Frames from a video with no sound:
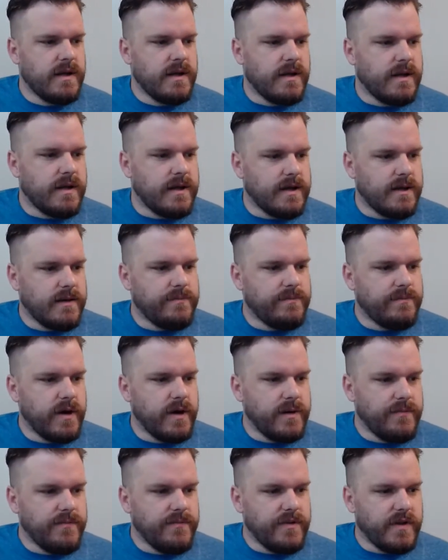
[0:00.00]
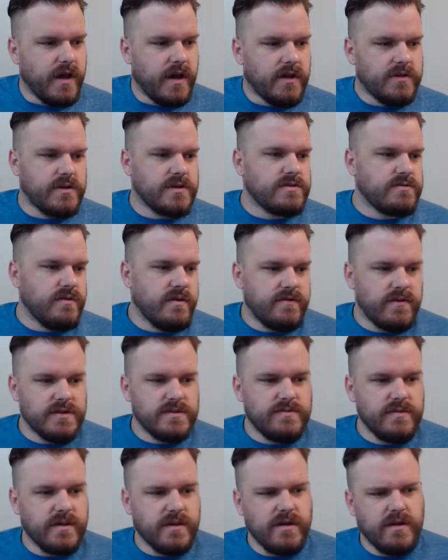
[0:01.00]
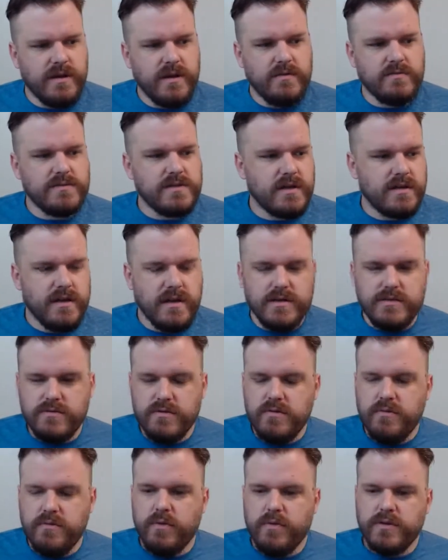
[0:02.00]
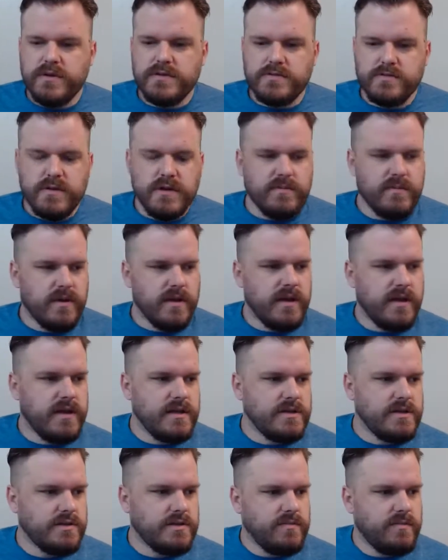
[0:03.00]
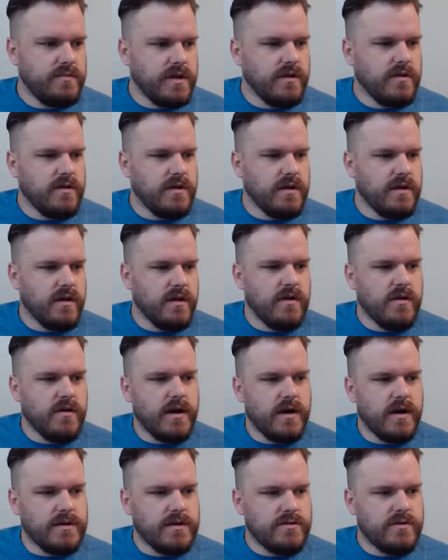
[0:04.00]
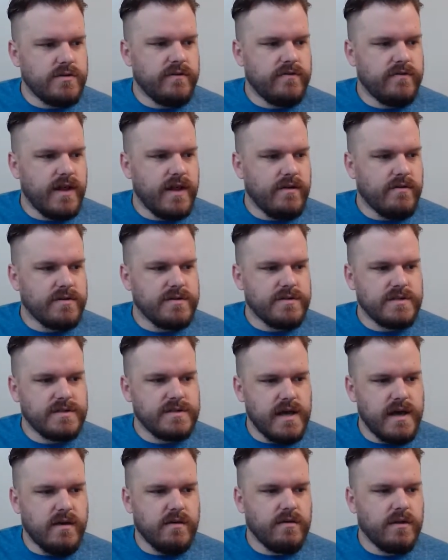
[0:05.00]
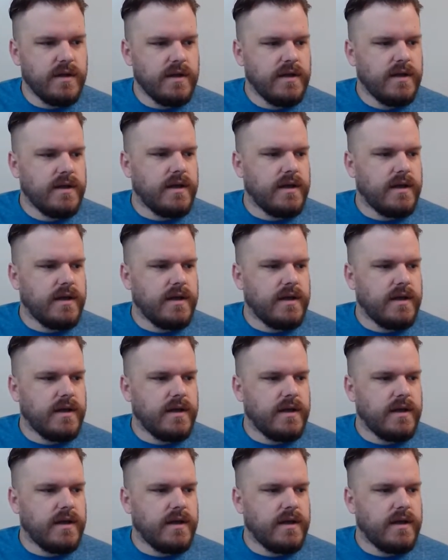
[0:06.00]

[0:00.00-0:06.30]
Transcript: But DeAndre Swift has been good. He was on the injury report this week, but he should be good to go. Trey Flowers is out.